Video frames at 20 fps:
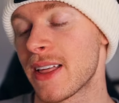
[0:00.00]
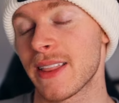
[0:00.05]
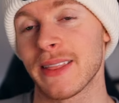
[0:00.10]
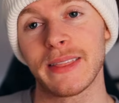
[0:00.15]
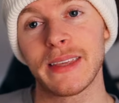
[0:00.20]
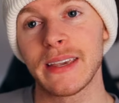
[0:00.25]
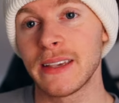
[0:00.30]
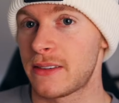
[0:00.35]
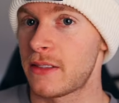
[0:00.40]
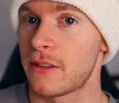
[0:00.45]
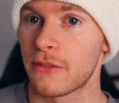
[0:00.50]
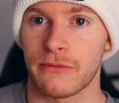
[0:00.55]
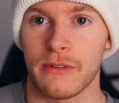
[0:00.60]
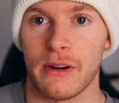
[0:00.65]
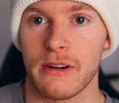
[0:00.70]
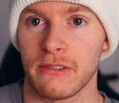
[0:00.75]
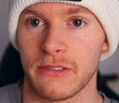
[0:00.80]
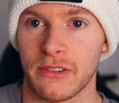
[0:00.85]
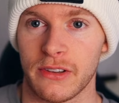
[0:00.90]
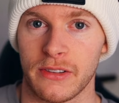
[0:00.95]
these are the
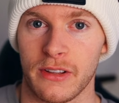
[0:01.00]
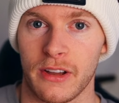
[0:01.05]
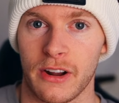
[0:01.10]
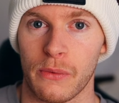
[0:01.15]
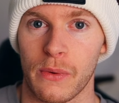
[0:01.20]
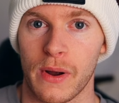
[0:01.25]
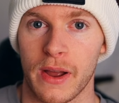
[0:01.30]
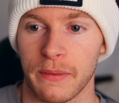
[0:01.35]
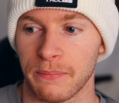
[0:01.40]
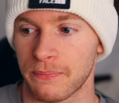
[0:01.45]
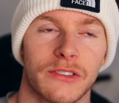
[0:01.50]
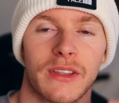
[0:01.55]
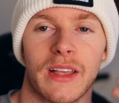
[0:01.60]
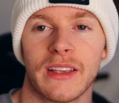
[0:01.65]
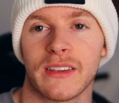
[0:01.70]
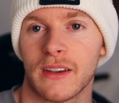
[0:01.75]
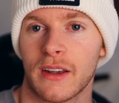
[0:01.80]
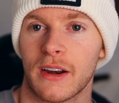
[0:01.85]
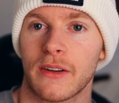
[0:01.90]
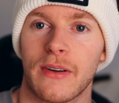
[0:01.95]
fragrances that I wear. So
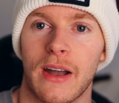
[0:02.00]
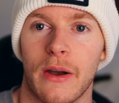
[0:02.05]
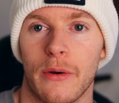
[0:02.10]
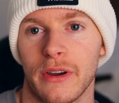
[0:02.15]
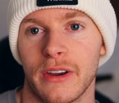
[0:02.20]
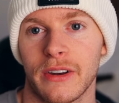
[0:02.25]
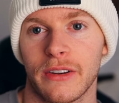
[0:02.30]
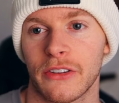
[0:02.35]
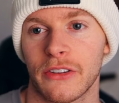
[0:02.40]
that's kind of how I can